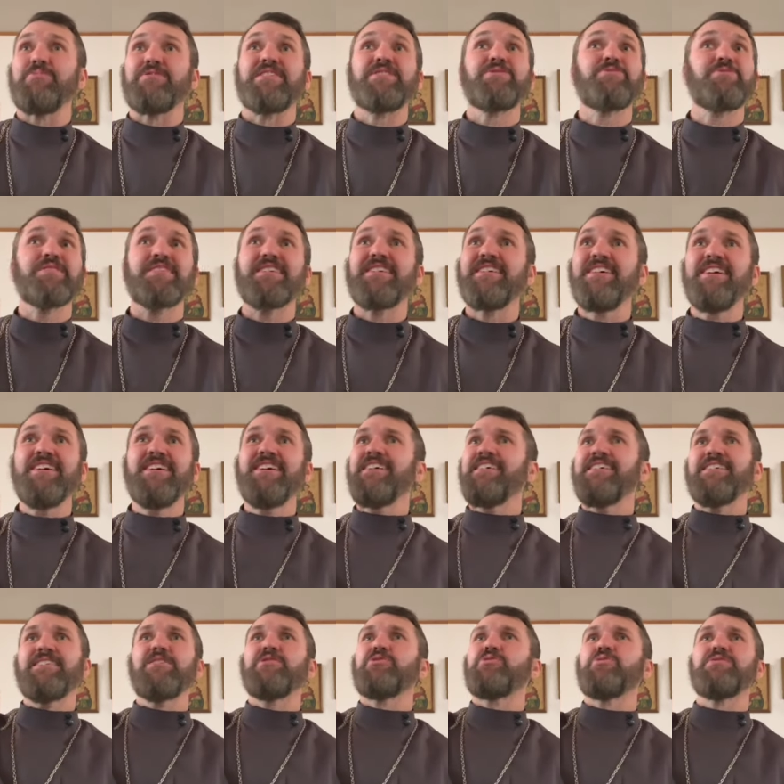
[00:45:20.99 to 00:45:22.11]
This was,
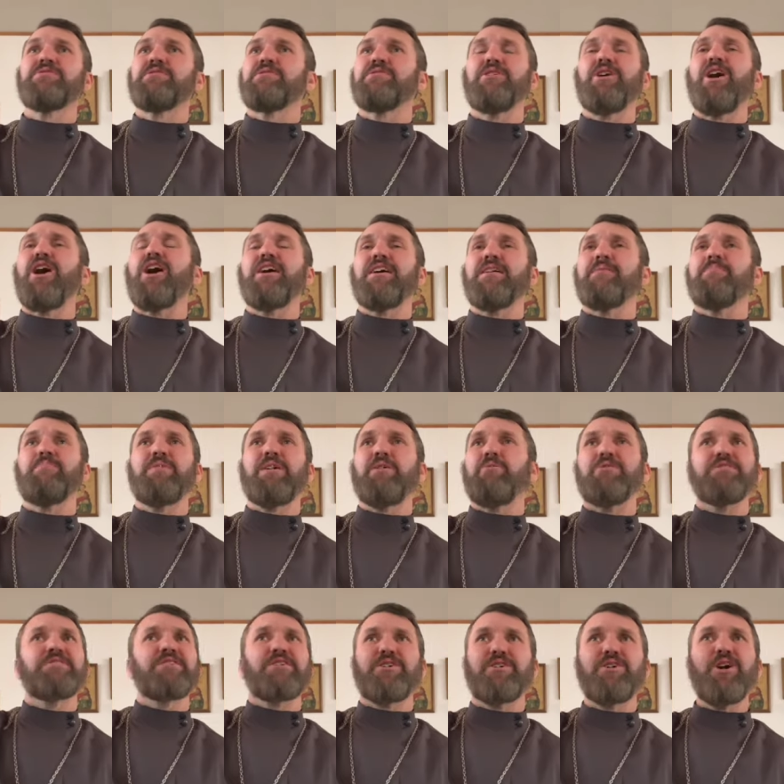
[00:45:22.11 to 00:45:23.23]
this was God, but it
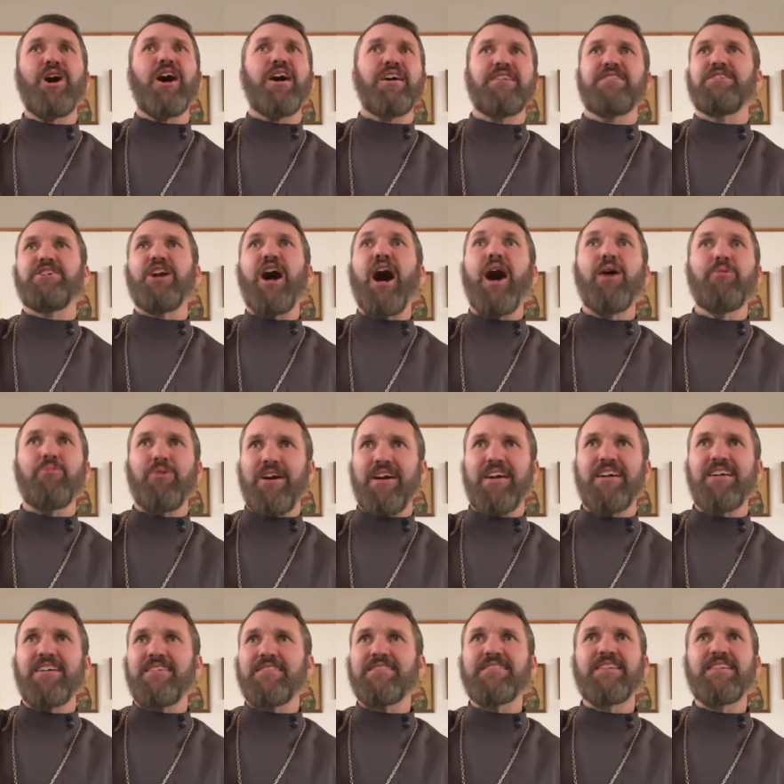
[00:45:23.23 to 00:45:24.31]
wasn't God, Yahweh.